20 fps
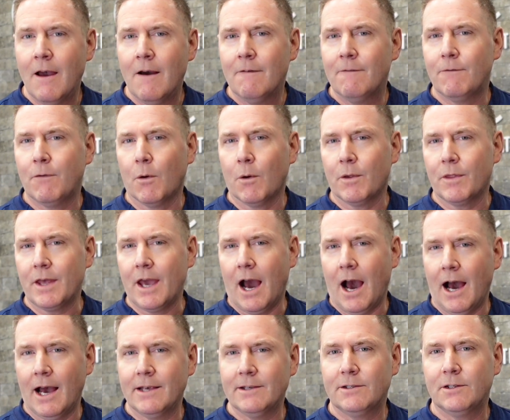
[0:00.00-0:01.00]
for the
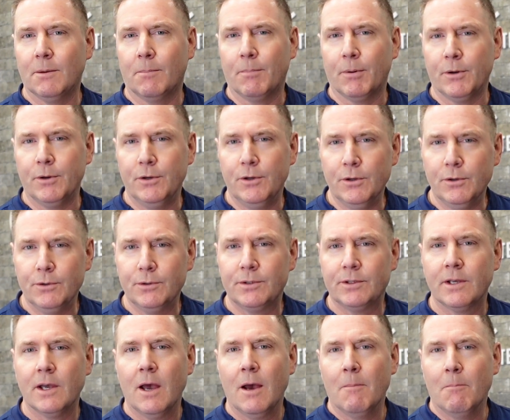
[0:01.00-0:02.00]
eyes to
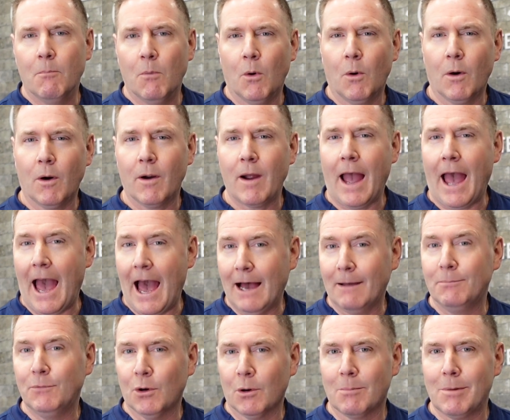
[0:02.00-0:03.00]
produce more
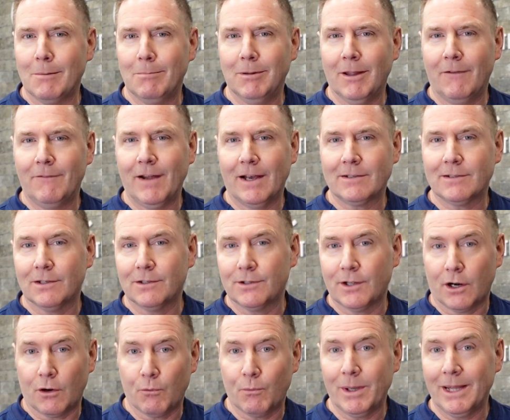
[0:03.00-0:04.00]
abnormal blood vessels
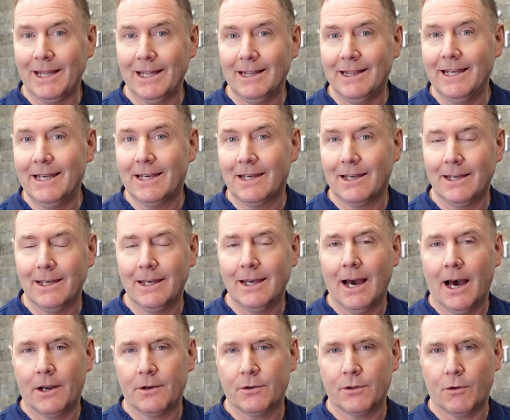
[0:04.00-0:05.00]
that are really leaky
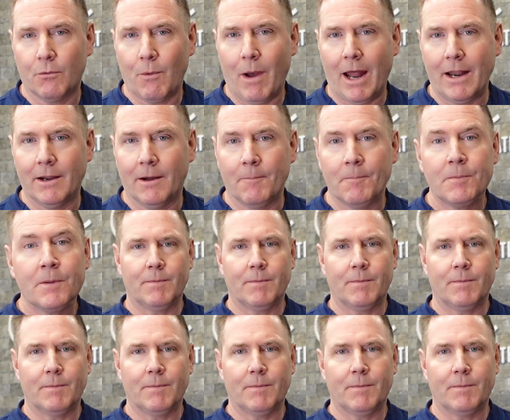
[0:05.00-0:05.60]
under the retina.